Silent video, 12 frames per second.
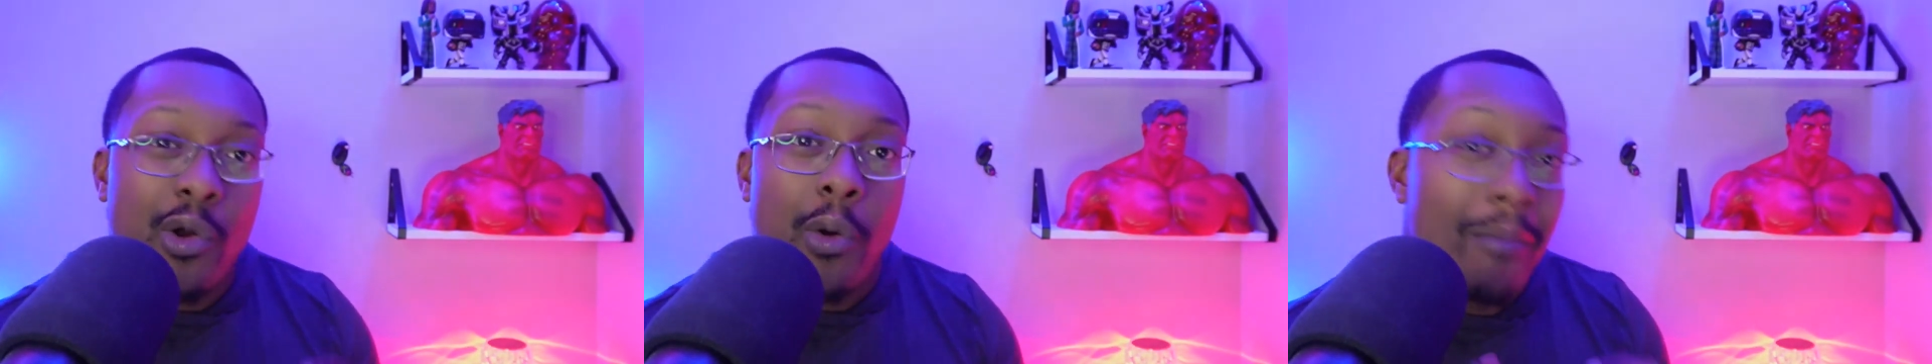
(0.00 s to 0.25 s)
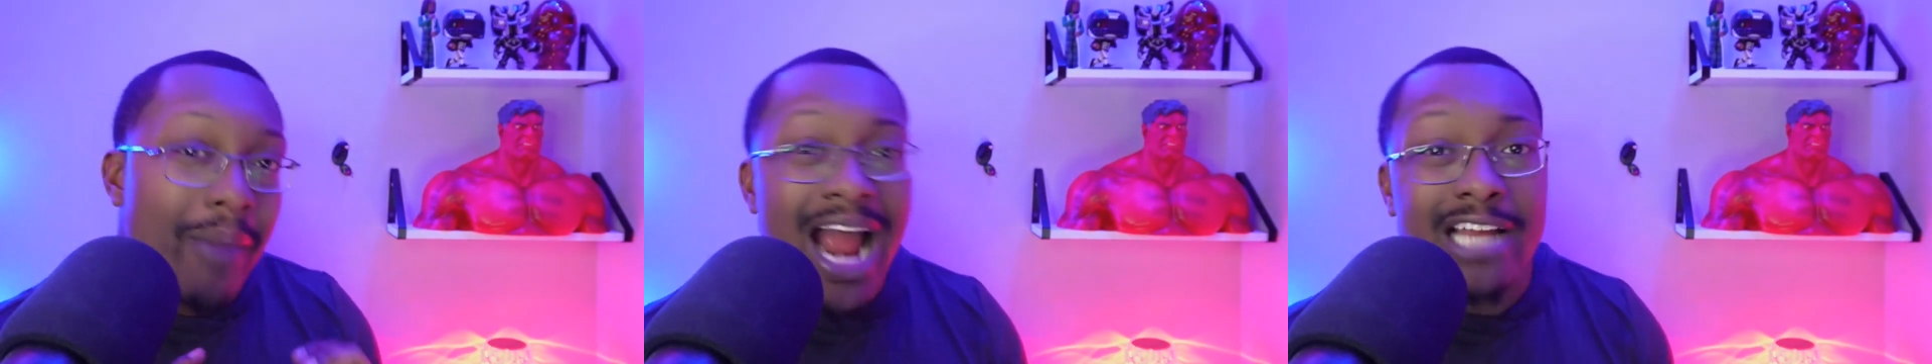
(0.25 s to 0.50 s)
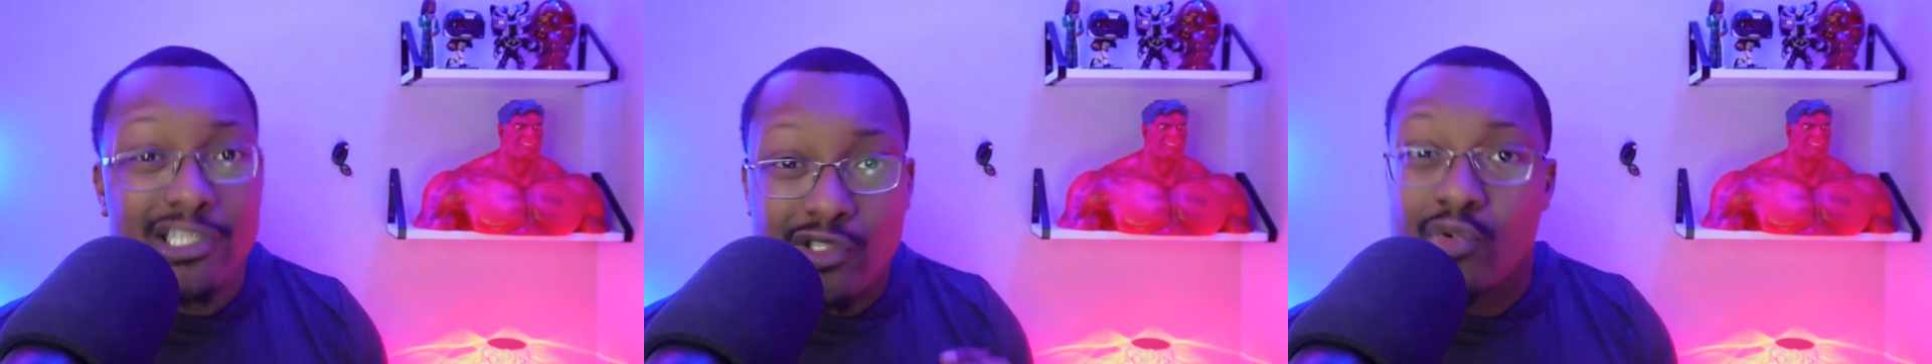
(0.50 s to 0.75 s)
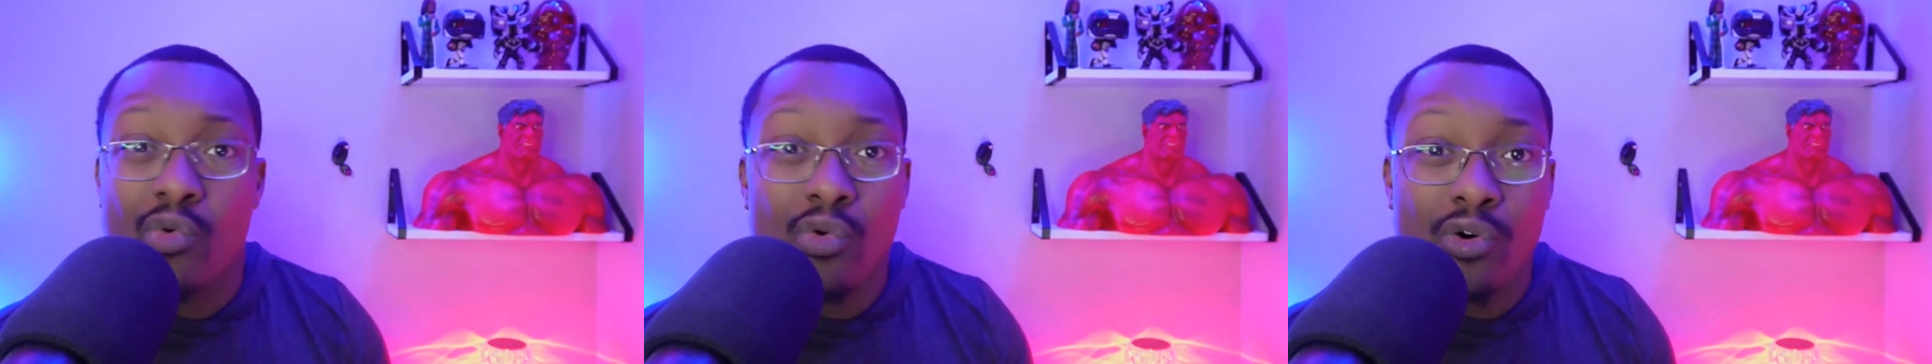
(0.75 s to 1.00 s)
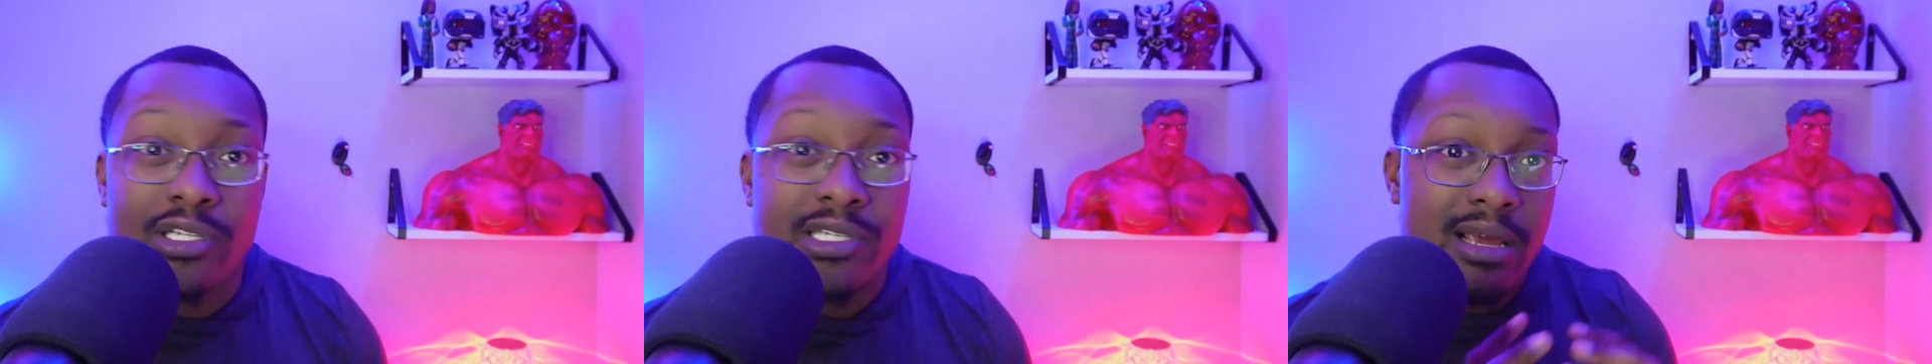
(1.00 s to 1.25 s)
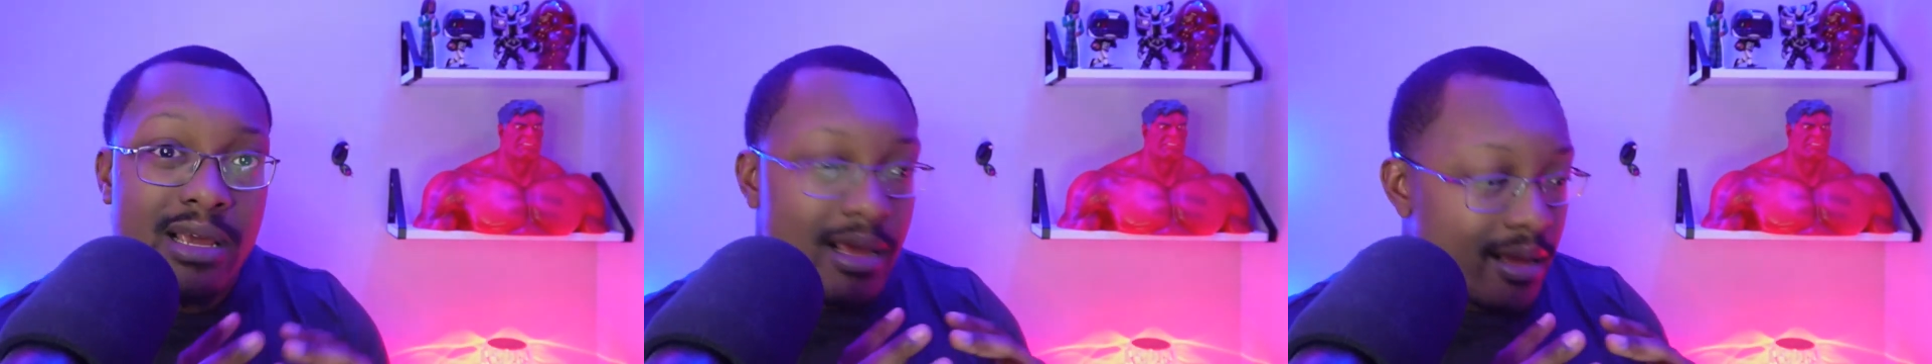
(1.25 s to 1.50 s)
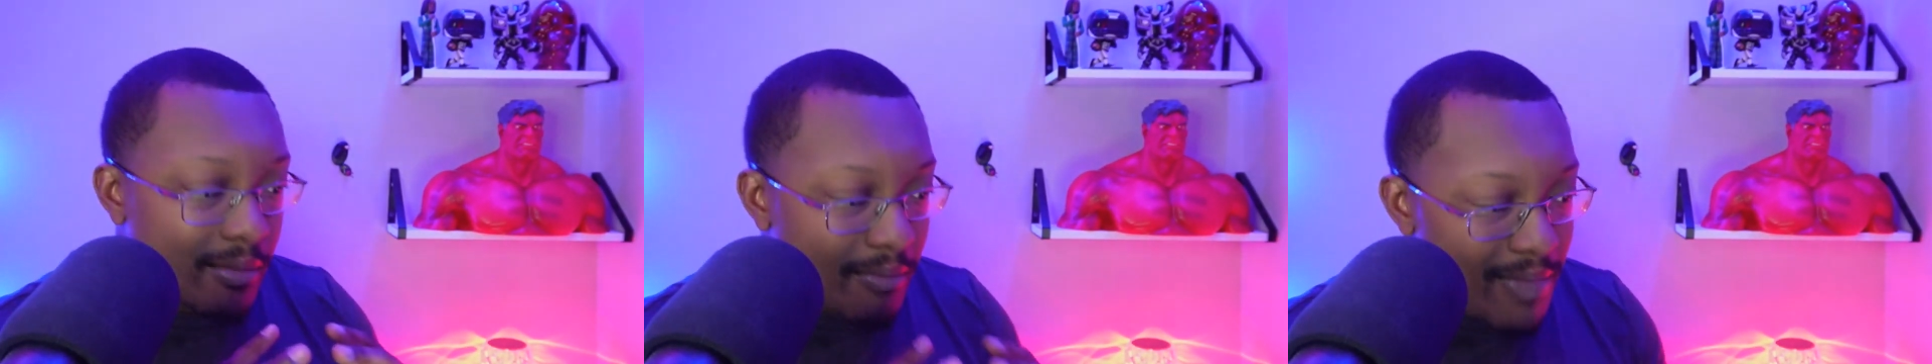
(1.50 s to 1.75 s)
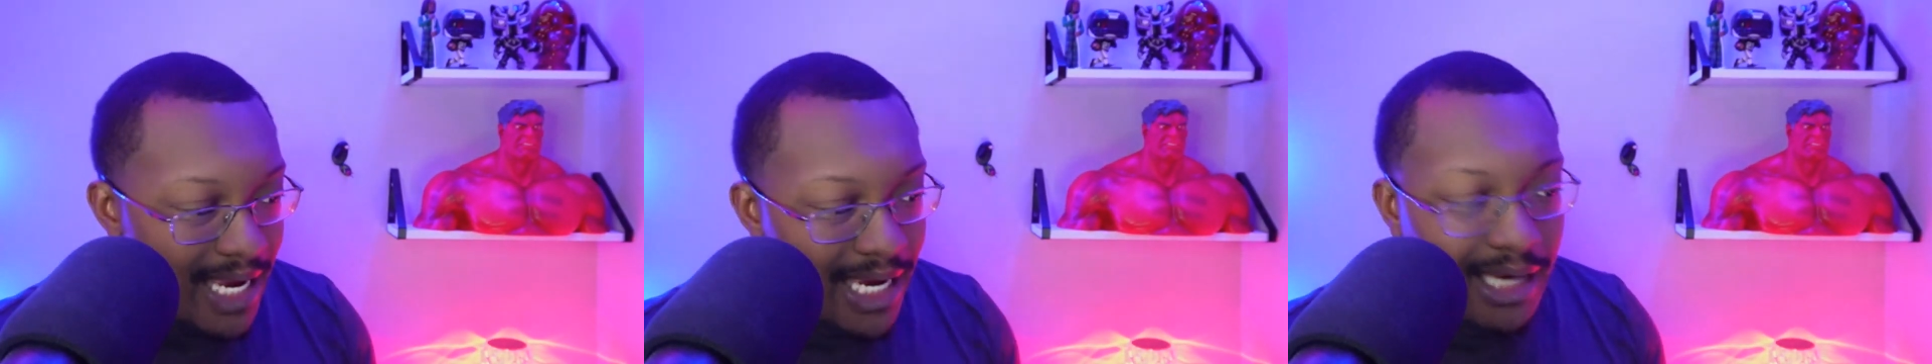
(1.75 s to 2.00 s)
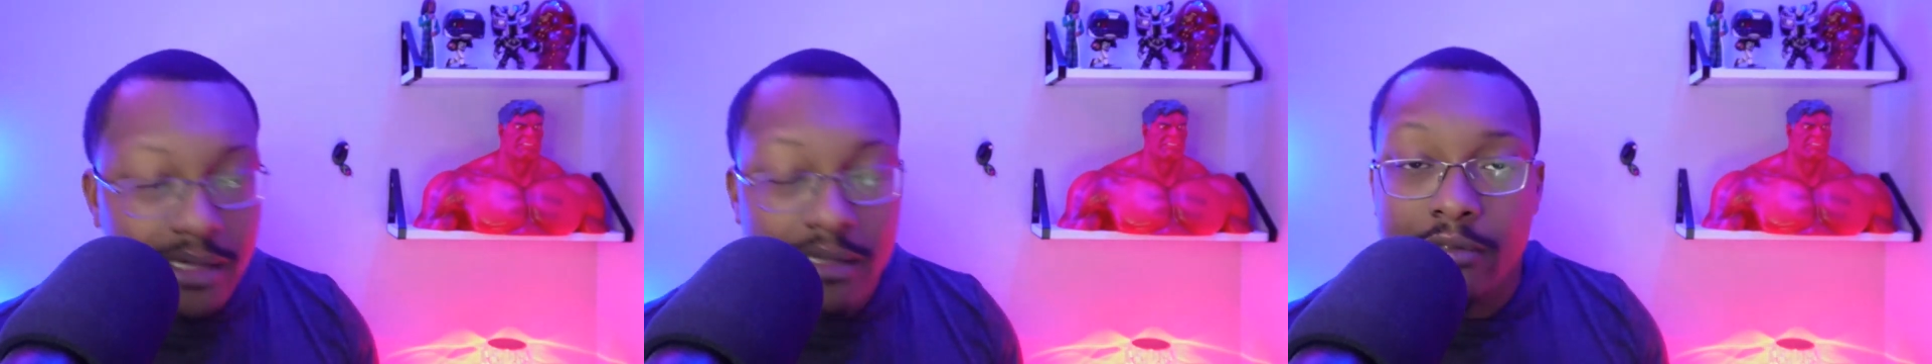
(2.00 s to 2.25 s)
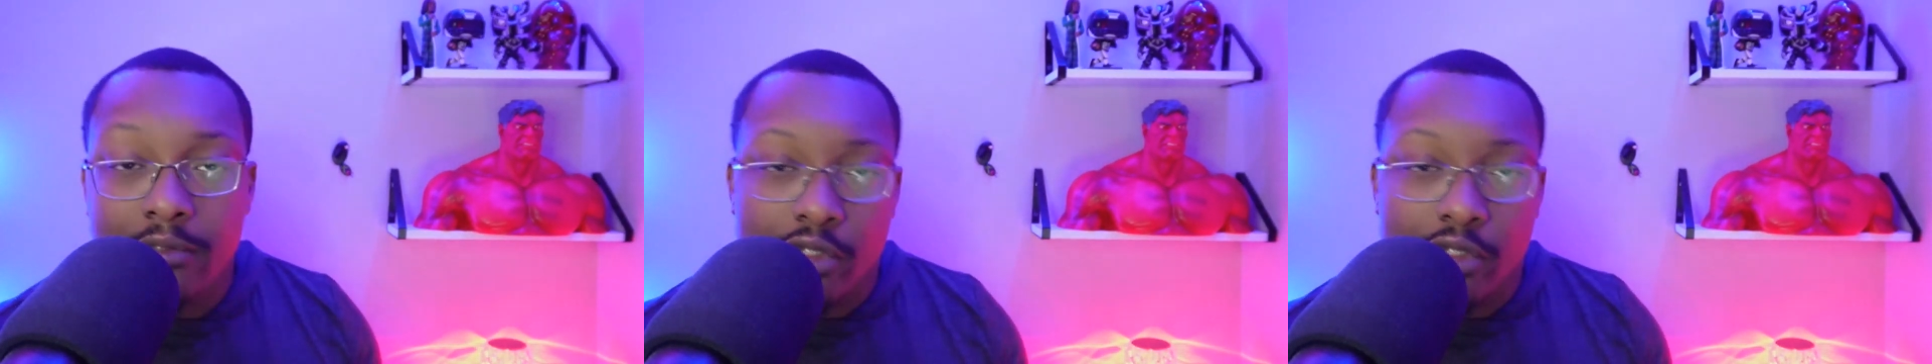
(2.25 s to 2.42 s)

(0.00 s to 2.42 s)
so biased towards men.